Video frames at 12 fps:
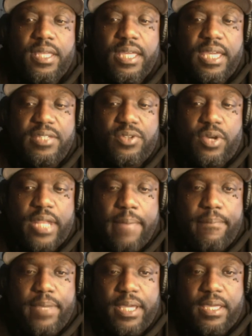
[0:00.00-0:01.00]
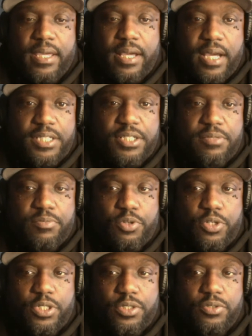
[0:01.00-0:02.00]
He's on that big concussion
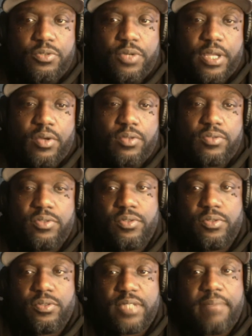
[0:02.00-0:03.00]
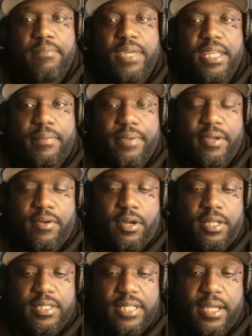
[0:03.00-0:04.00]
board too. And those dudes, they meet up here
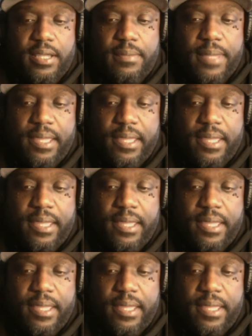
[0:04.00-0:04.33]
all the time.